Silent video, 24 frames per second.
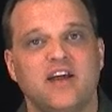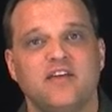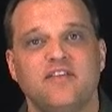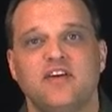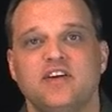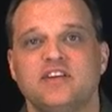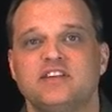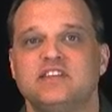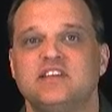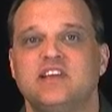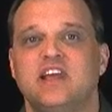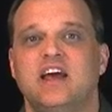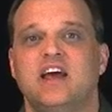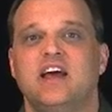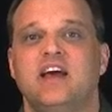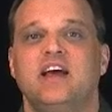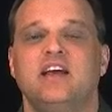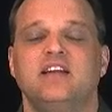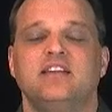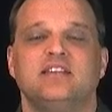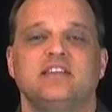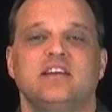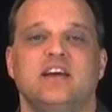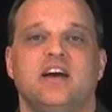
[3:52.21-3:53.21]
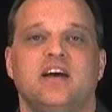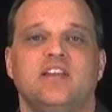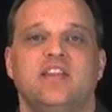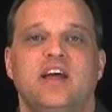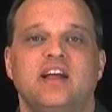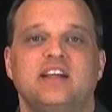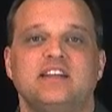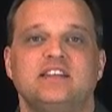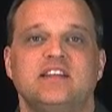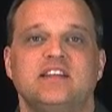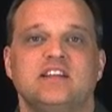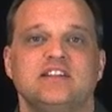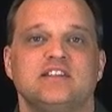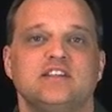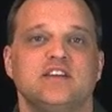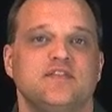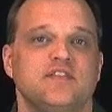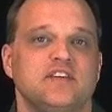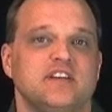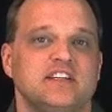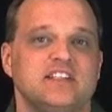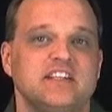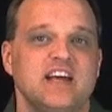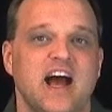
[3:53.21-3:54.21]
of us get uh, that sense of
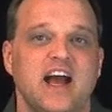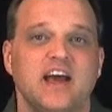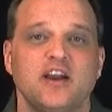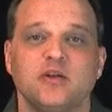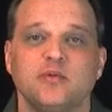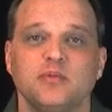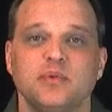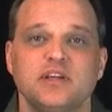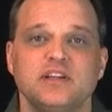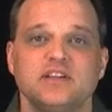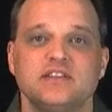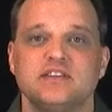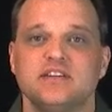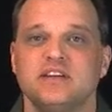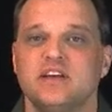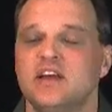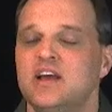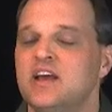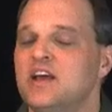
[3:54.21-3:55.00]
entitlement.